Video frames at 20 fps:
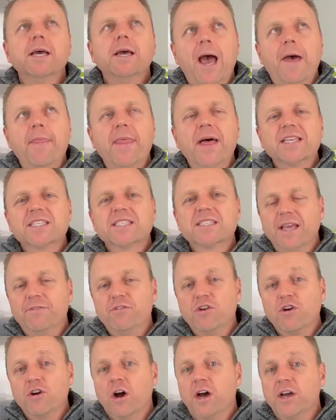and that's
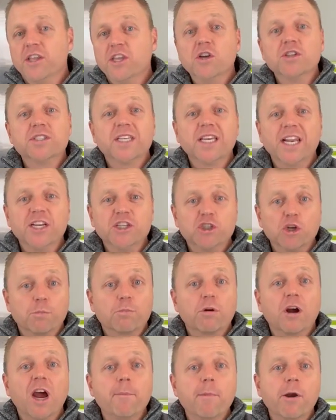if you're not using it as your
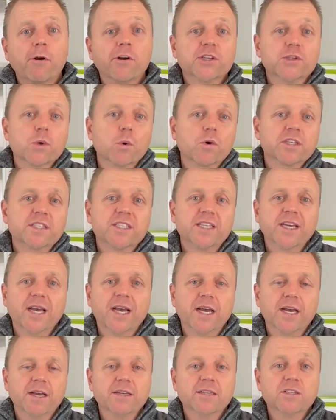primary source
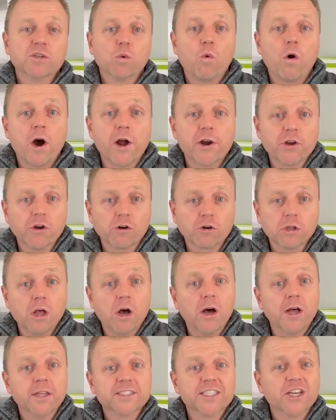to water your
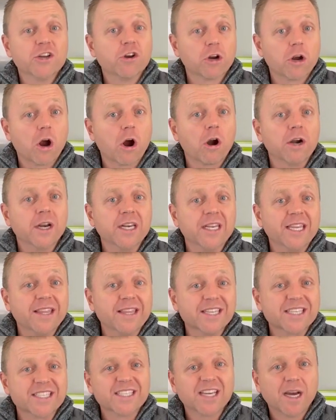lawns and your garden
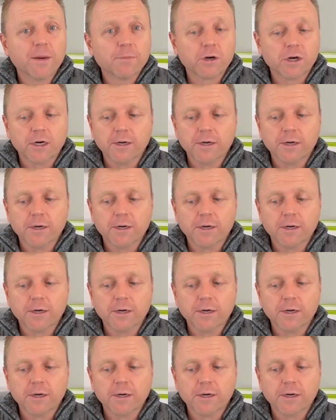in the summer.